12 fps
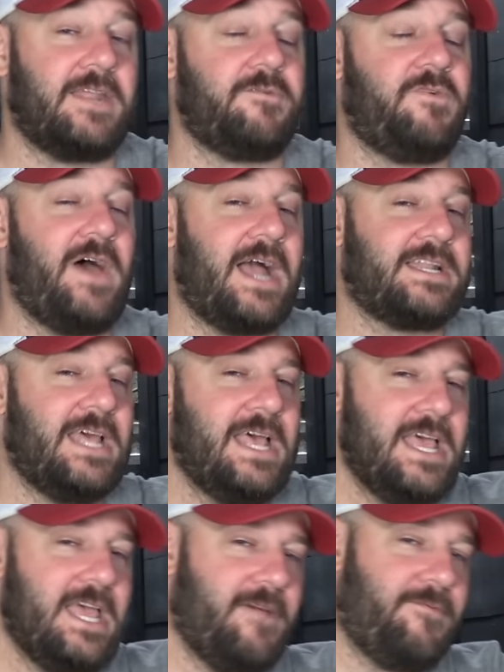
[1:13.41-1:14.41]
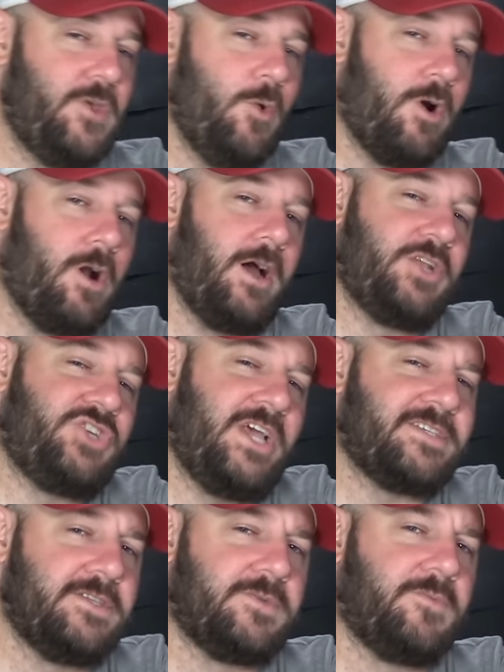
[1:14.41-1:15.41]
In fact, if you are
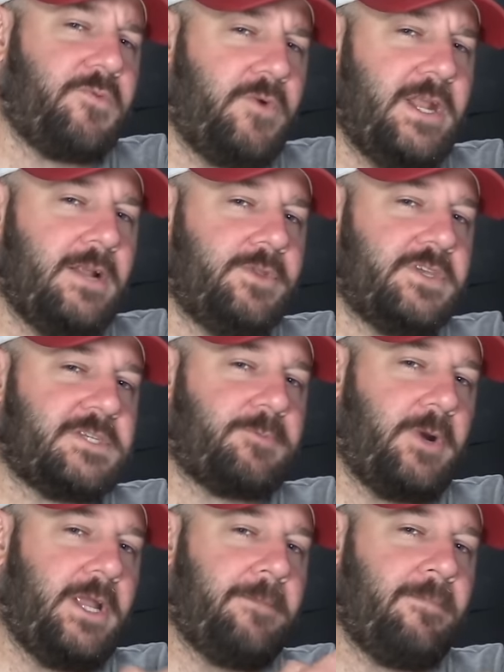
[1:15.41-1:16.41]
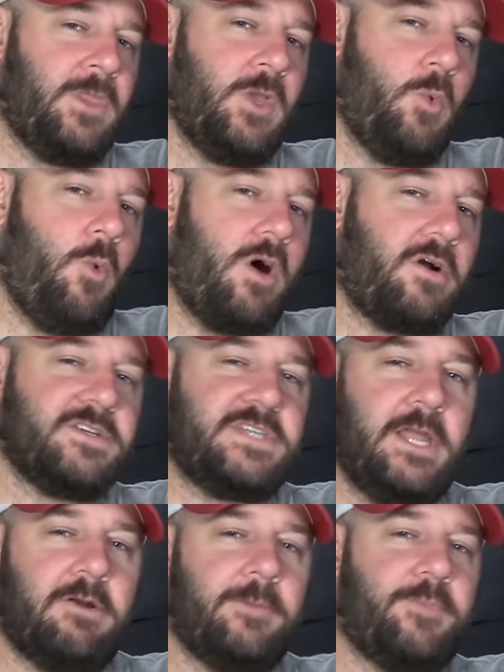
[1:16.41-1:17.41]
chasing some freedom this spring, Walker's
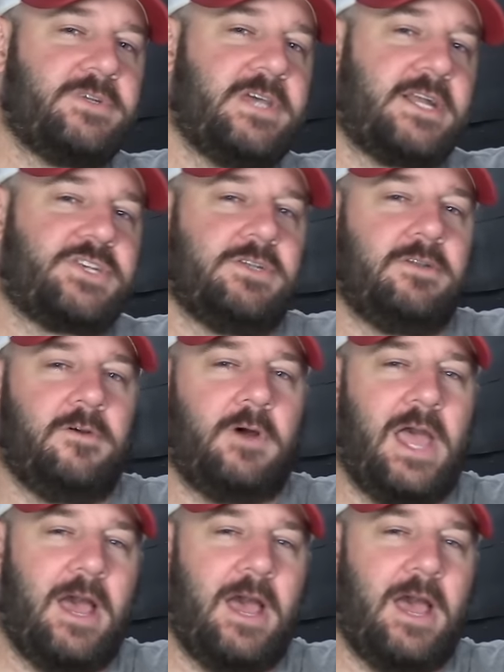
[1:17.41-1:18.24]
Hearing Protection,